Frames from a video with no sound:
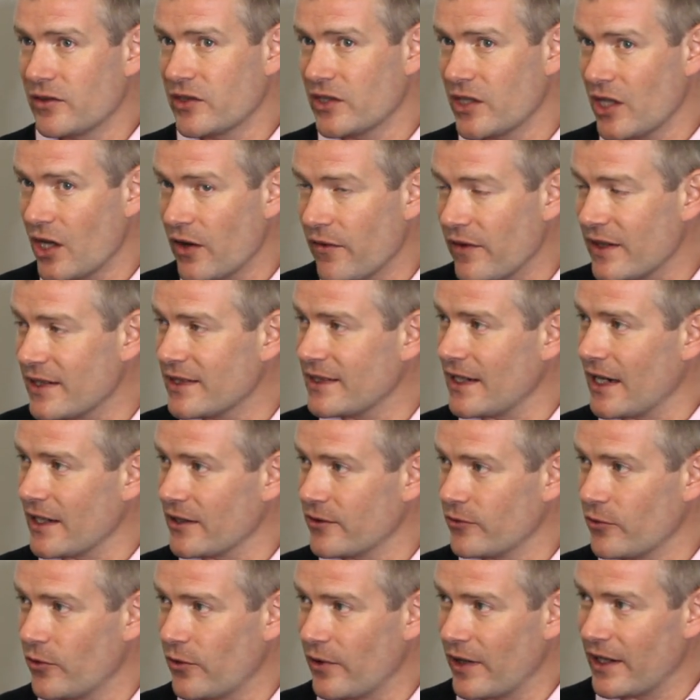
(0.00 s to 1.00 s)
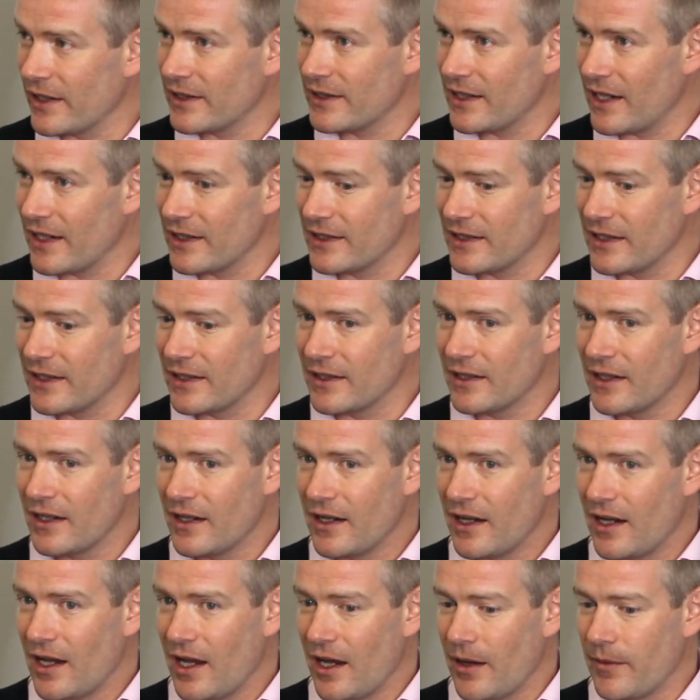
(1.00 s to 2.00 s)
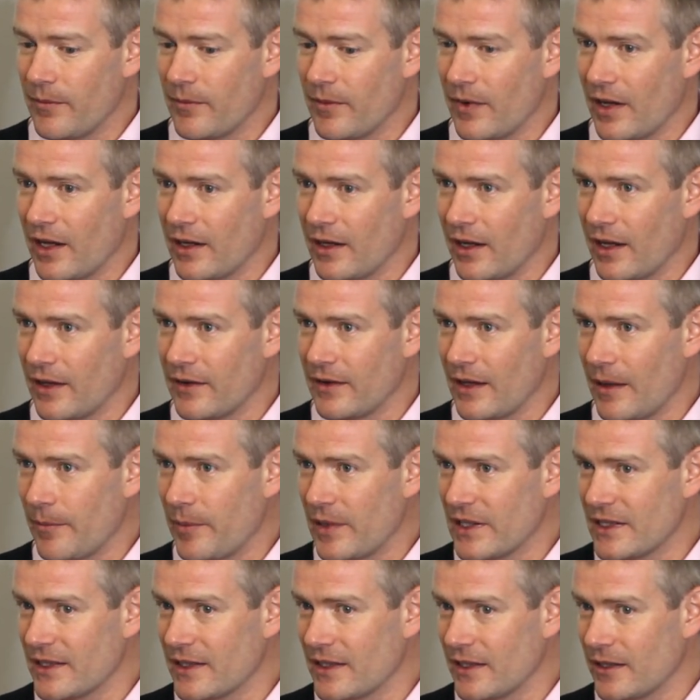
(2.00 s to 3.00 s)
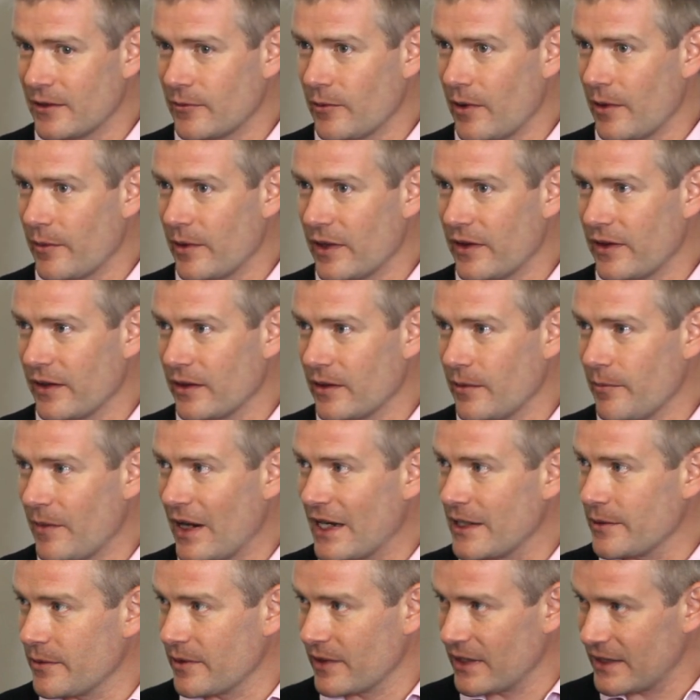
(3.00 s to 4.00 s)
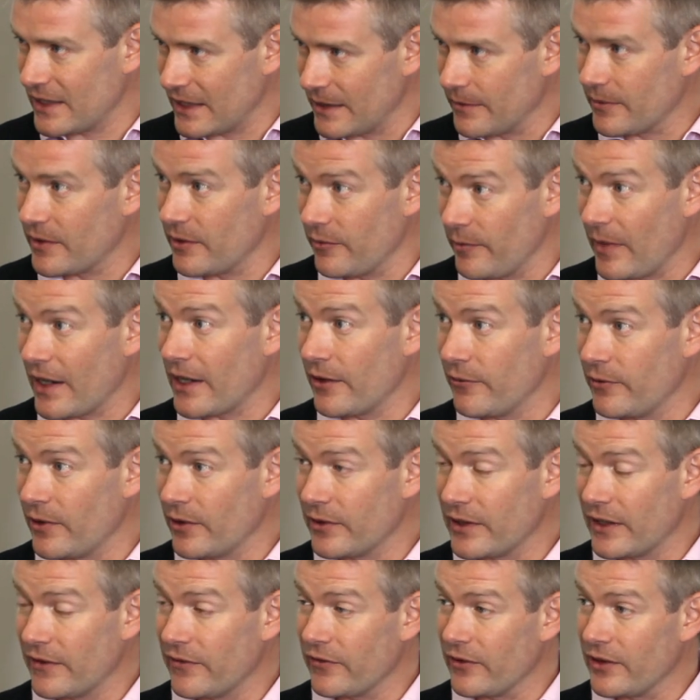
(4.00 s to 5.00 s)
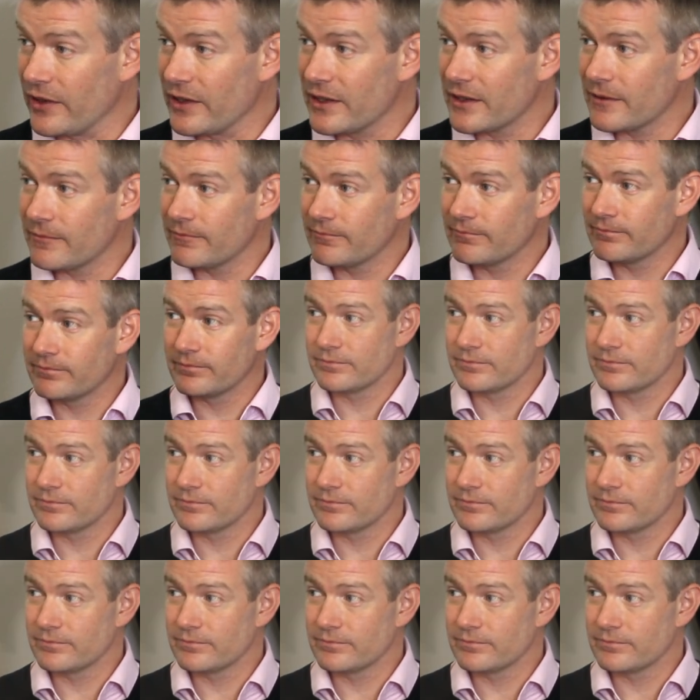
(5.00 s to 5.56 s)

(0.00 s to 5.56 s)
service sector orientated, and they're businesses where we think the management team could make a real difference.